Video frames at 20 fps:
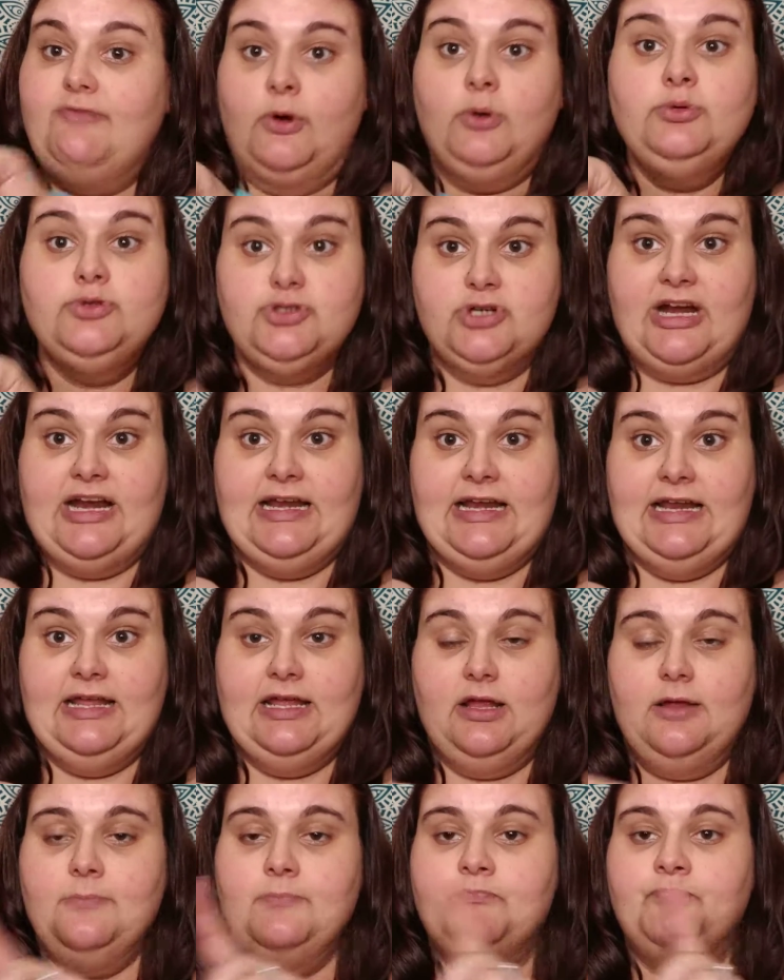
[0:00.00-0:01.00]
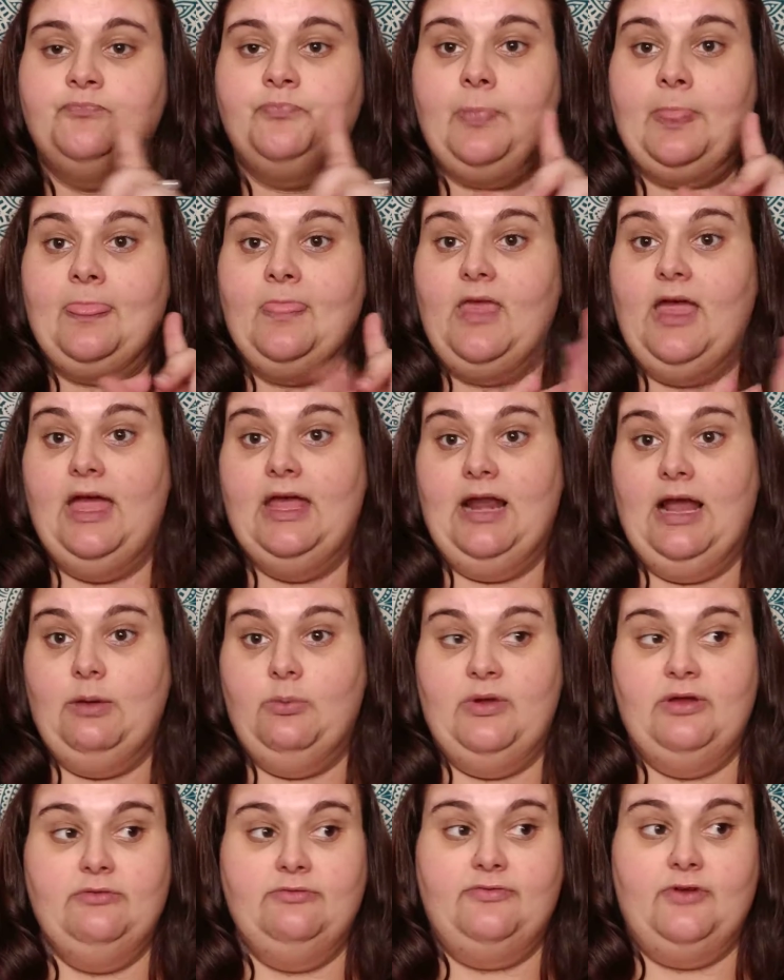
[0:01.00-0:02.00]
phone training, and
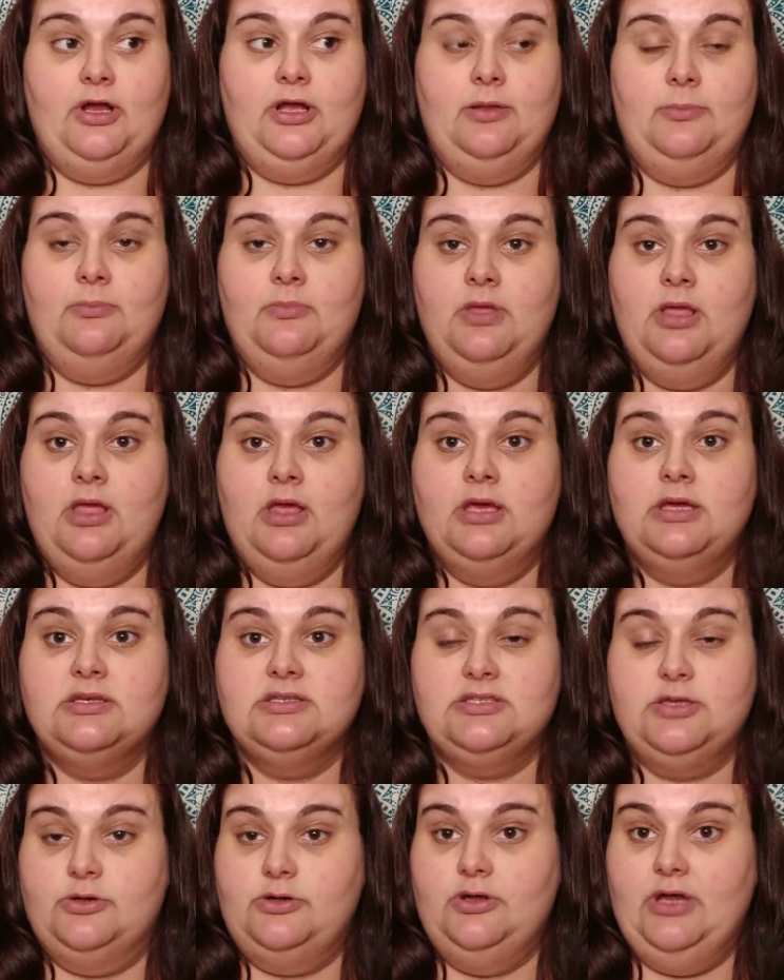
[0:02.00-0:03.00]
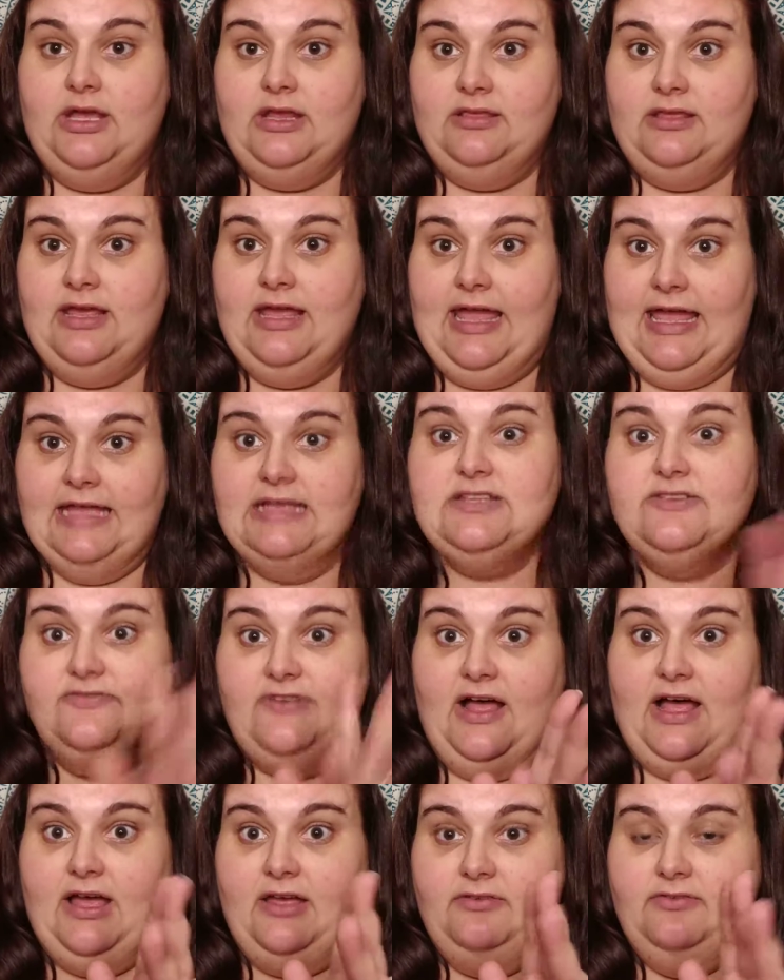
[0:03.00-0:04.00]
I went from, so you gotta think, 8
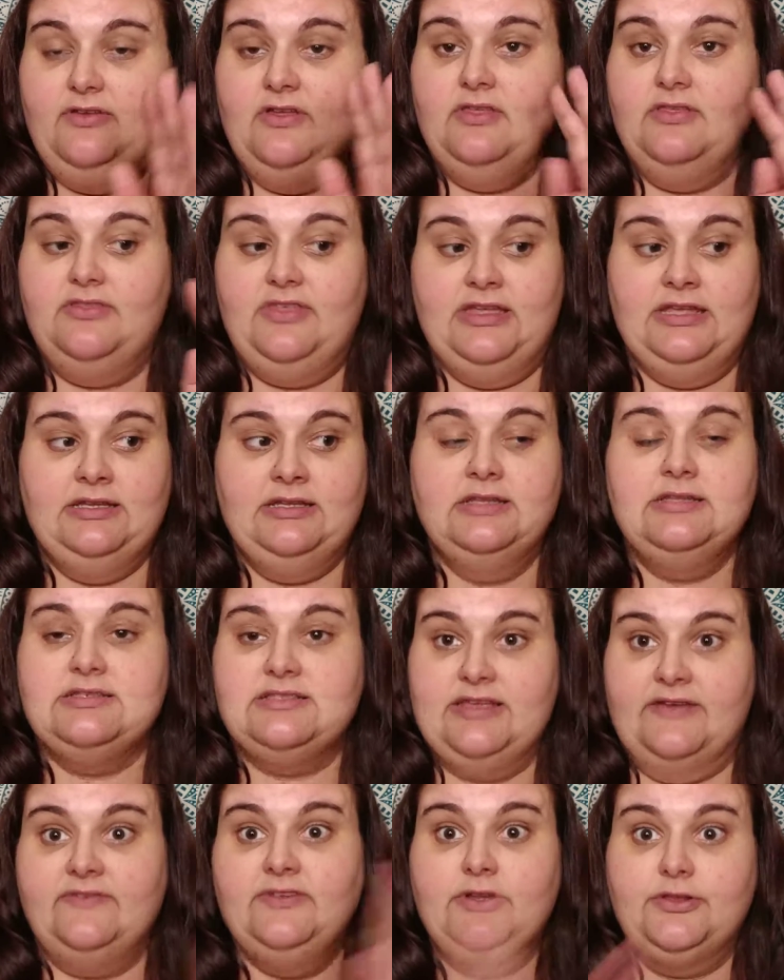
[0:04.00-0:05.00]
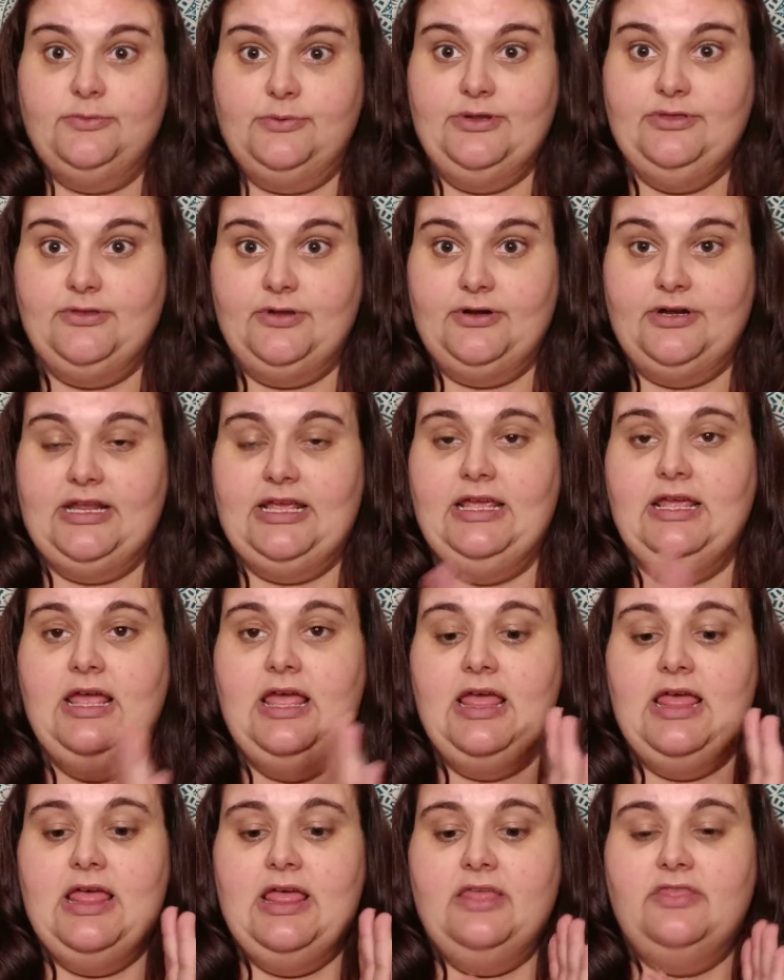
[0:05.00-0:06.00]
to 5, then 7 to 3:30,
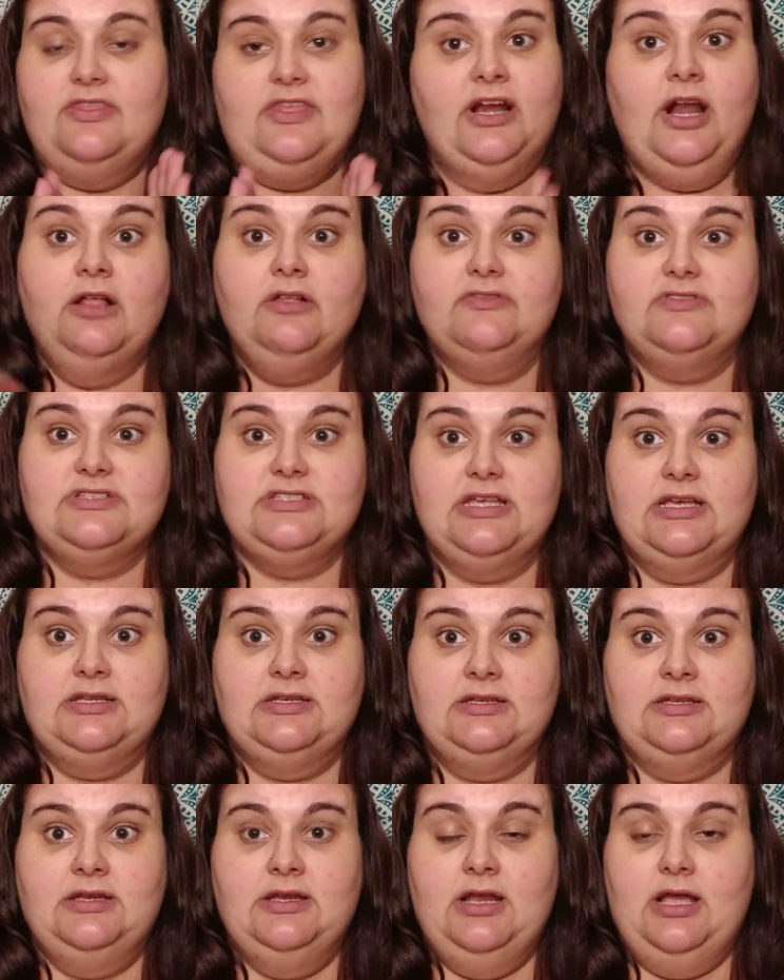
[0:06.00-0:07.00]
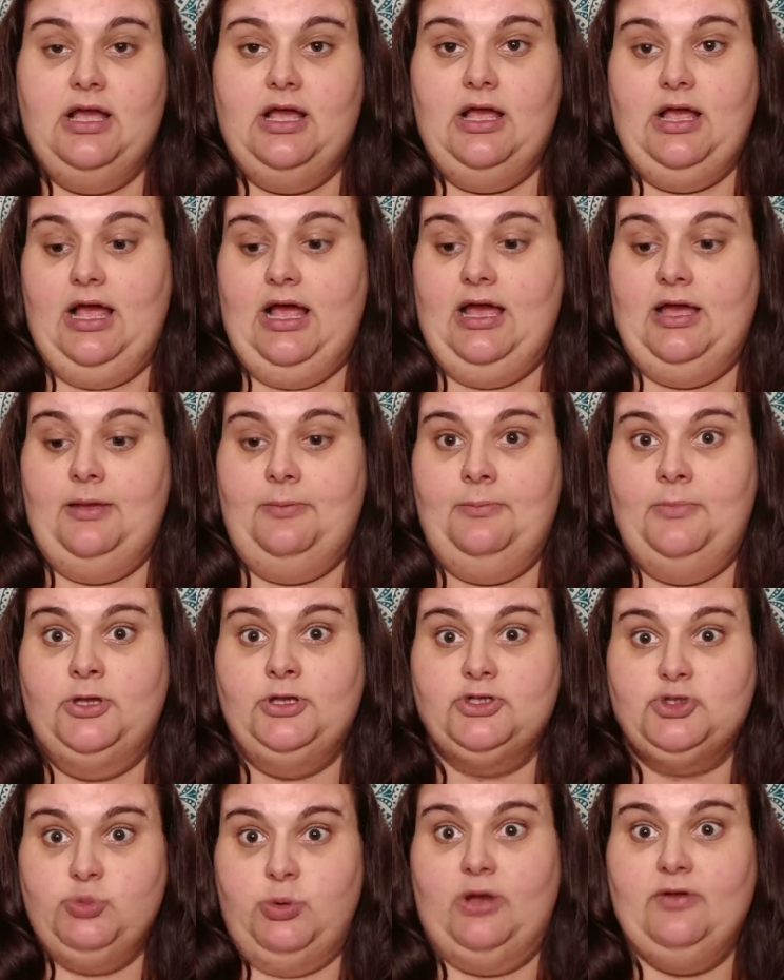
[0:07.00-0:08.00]
then all of a sudden
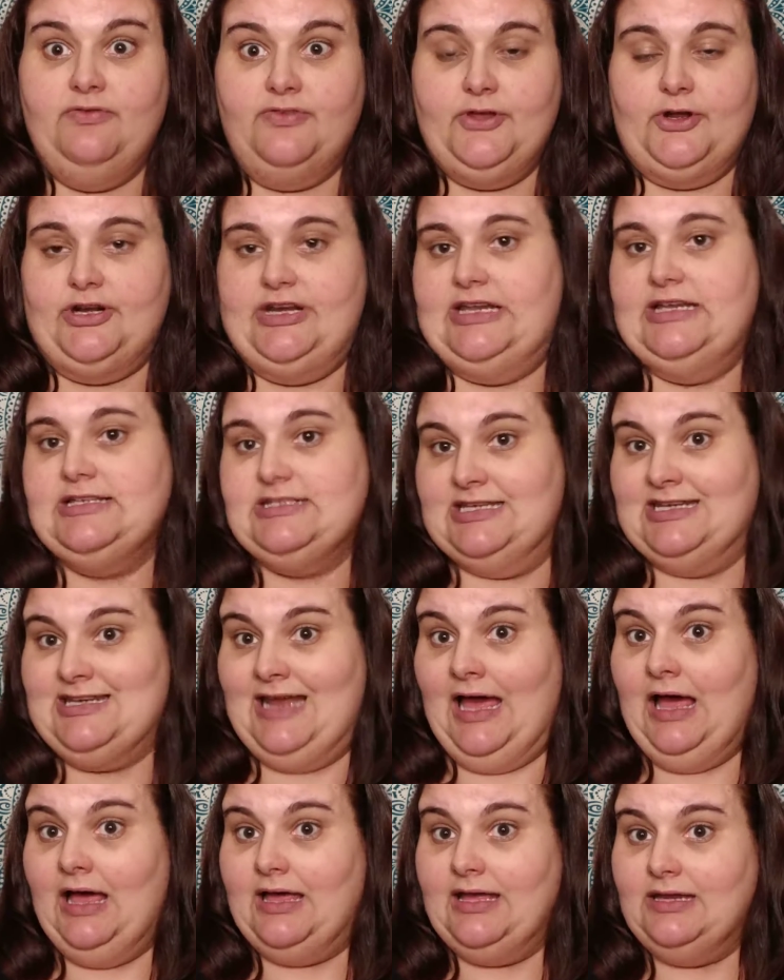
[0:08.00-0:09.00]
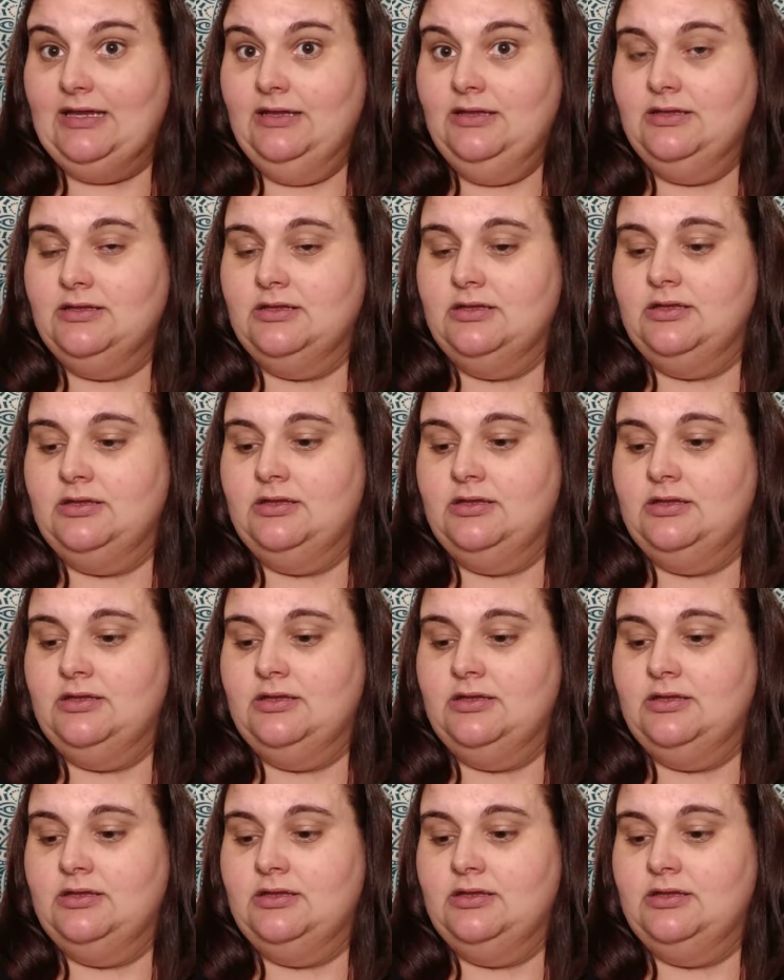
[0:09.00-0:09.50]
I'm 12:30 to 9